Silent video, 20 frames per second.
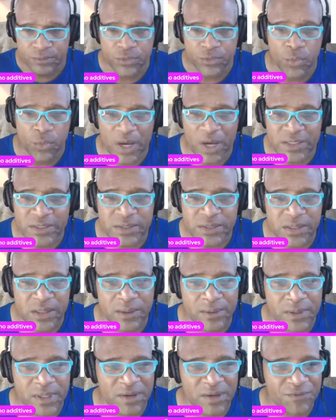was
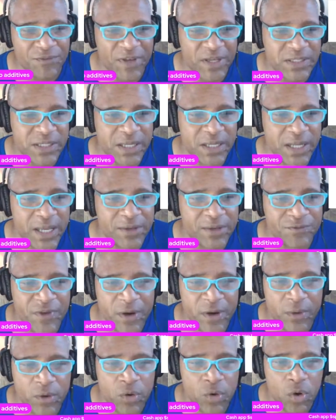convicted in
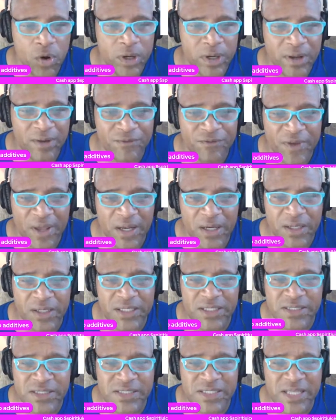federal court of
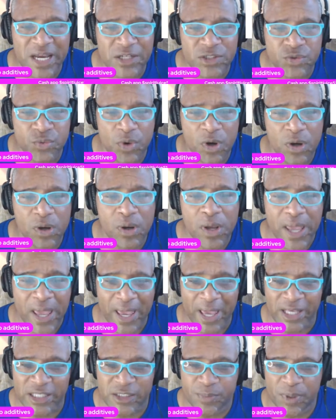felony sexual
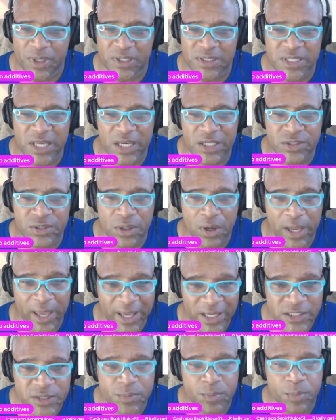
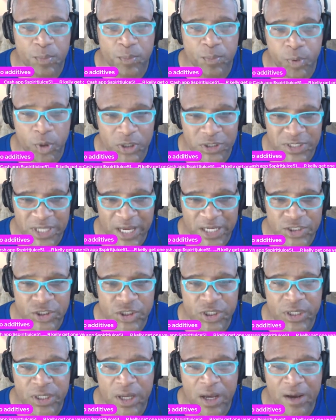
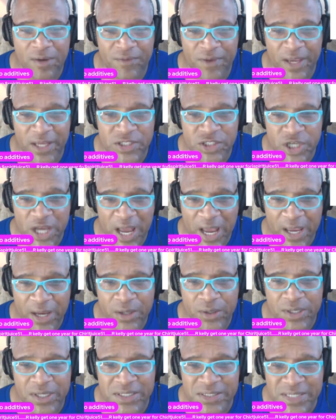exploitation of a
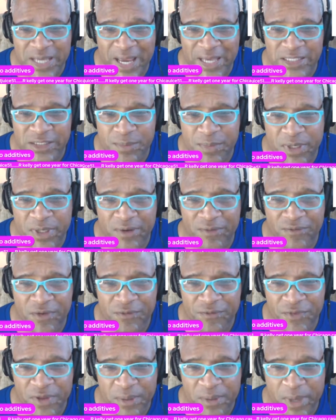child, enticement of a
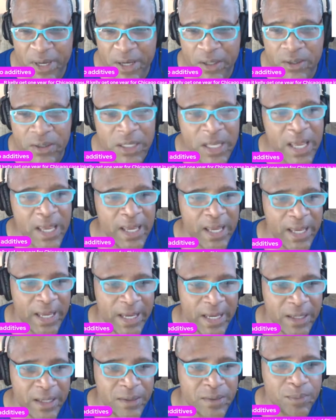female,
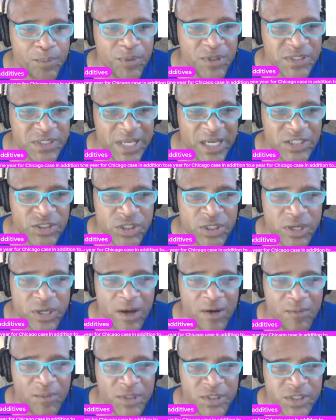and possession
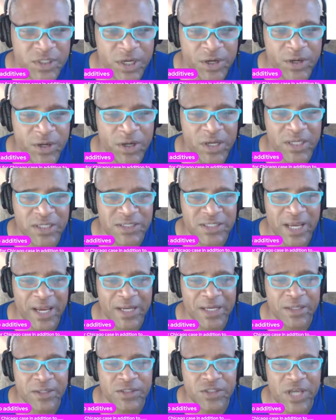of material
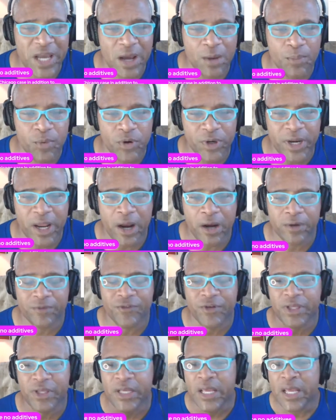containing child
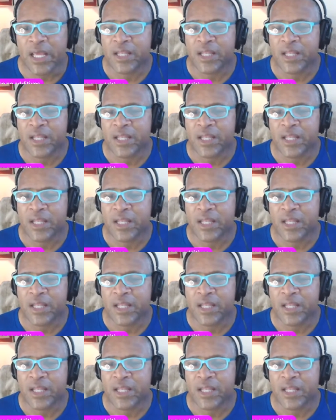pornography.